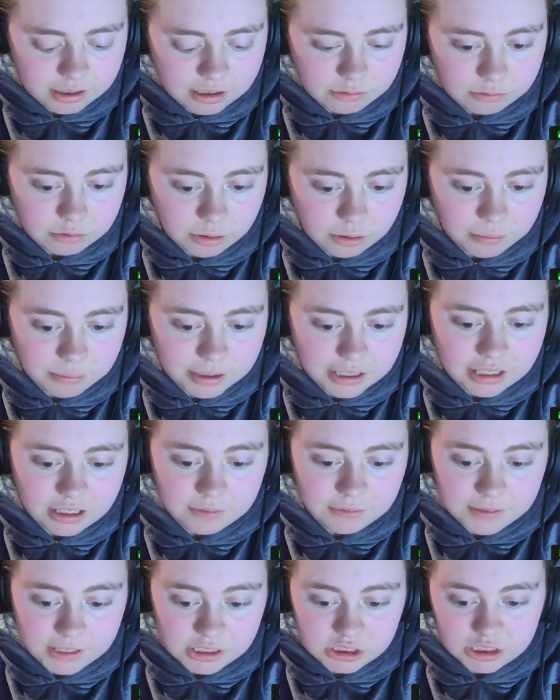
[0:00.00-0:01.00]
heard the
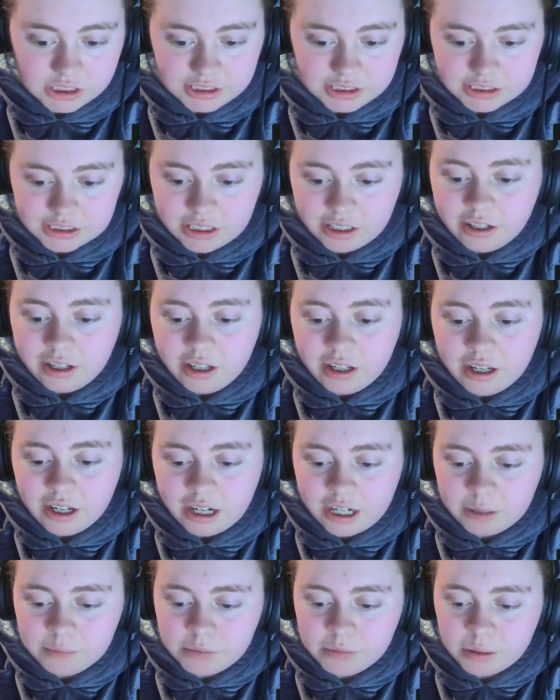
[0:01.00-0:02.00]
rumbling of engines,
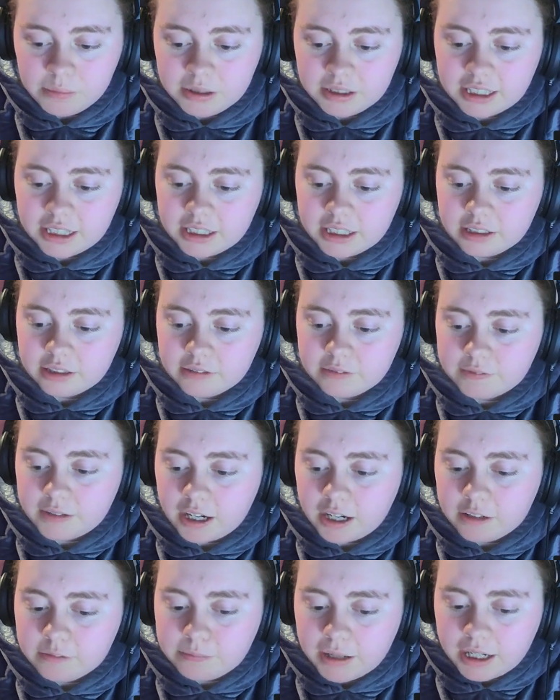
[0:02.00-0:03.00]
and a moment later,
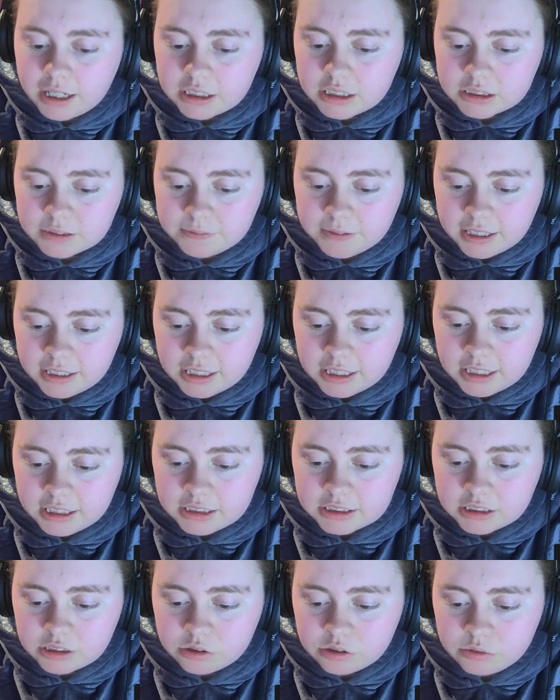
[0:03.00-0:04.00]
five pairs of
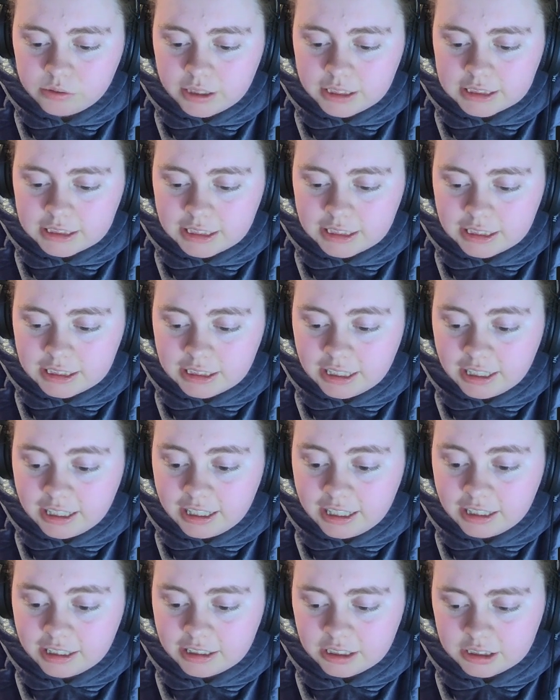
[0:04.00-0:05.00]
headlights created a
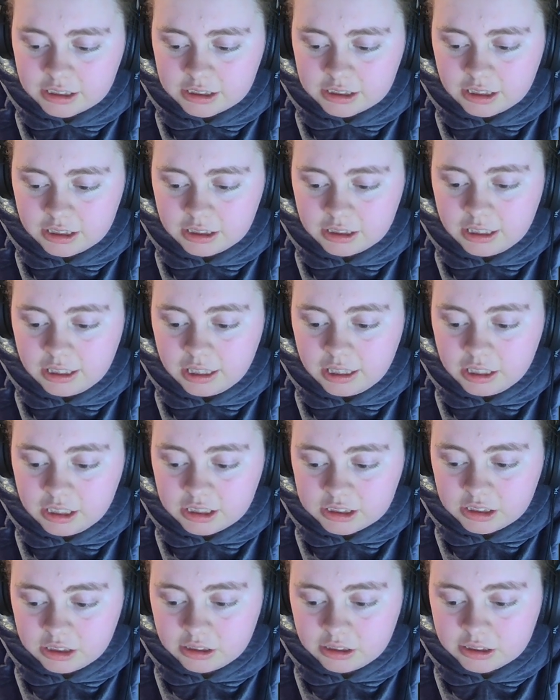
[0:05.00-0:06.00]
hill in, the in the
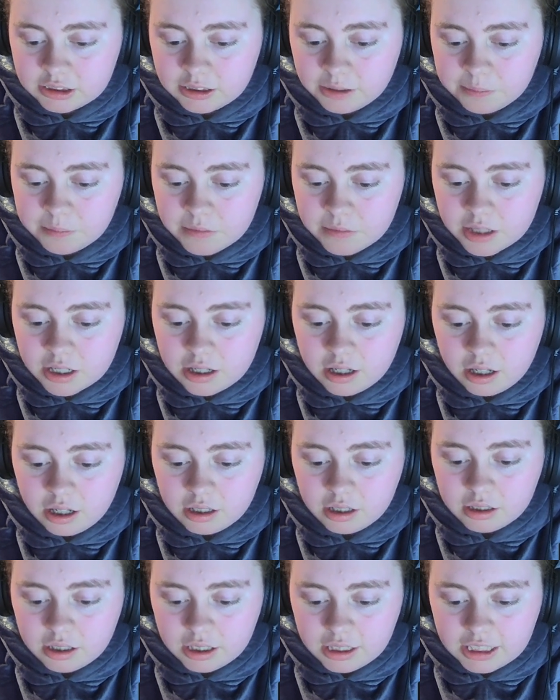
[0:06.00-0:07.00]
distance.
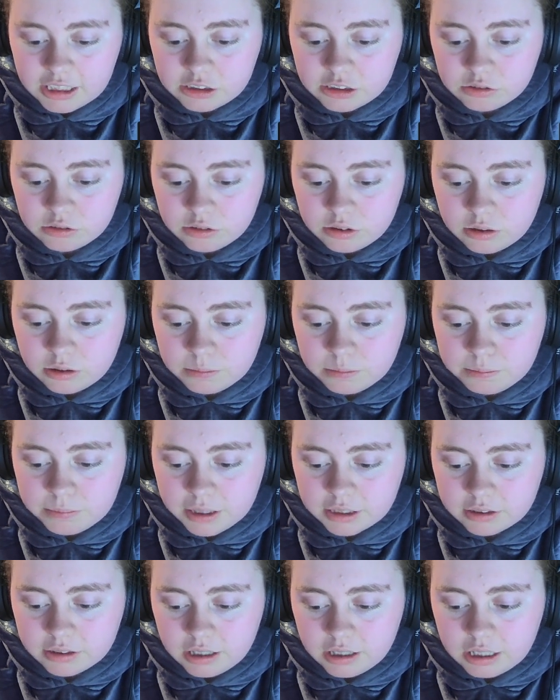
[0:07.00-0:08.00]
The lights grew
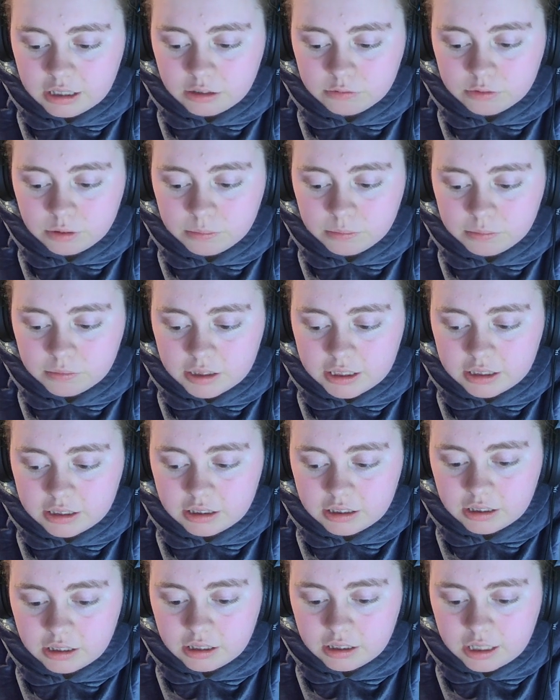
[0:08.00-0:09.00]
bigger and the
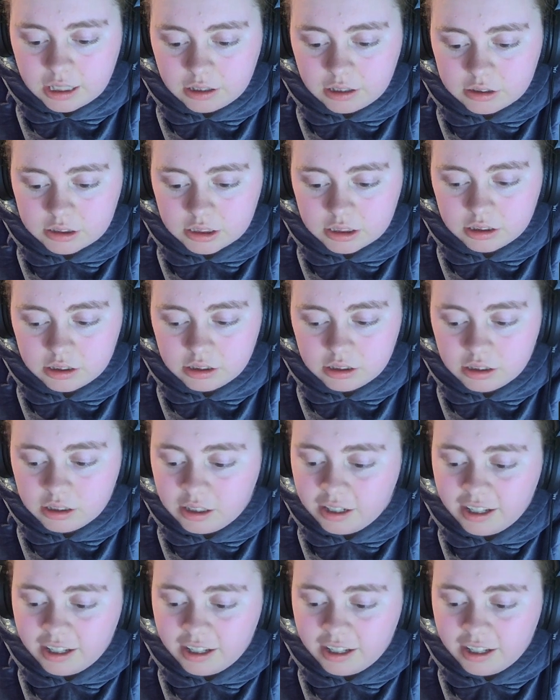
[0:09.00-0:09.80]
rumbling louder